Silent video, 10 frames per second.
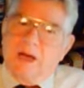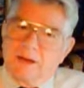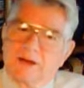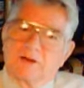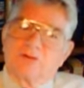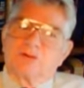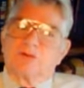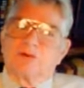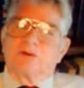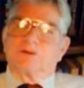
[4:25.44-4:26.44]
I got on
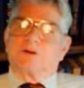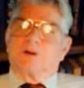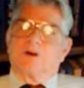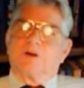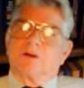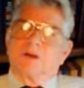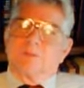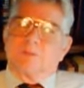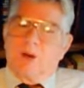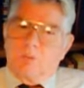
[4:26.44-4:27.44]
the hood of the car.
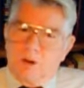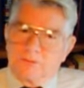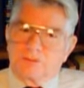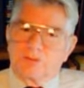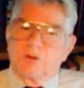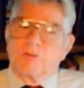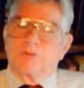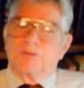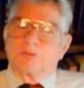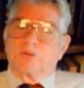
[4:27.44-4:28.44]
My wife
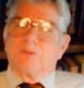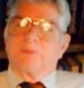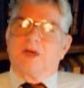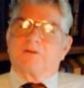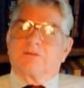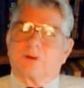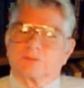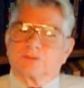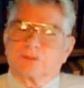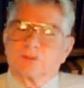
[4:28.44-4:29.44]
drove on the way back
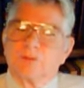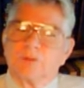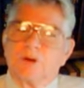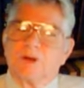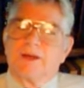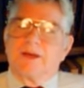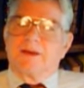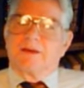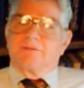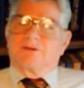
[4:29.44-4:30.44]
from school.
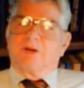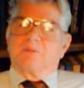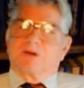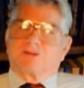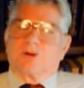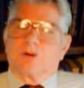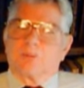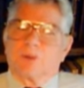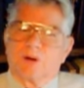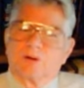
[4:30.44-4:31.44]
And every time I
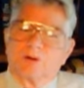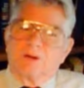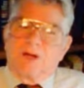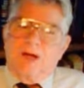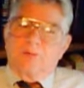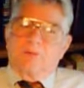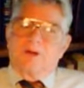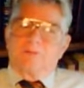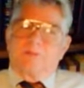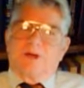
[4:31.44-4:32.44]
saw a bottle, I
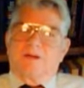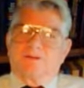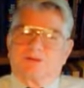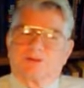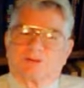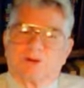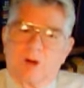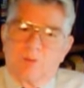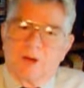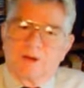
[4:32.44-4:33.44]
waved my hand. She'd
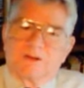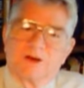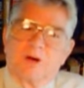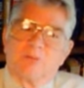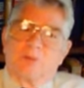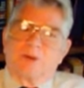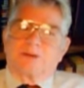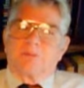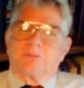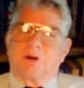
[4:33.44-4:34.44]
stop. I'd get out and
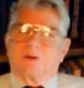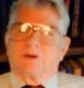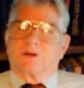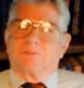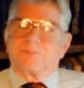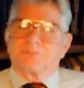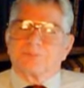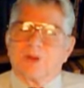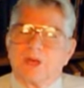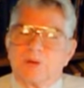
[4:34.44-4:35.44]
pick that bottle up.
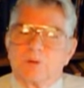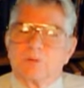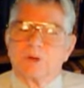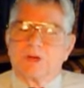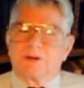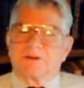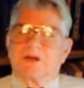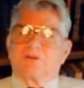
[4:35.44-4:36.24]
When we got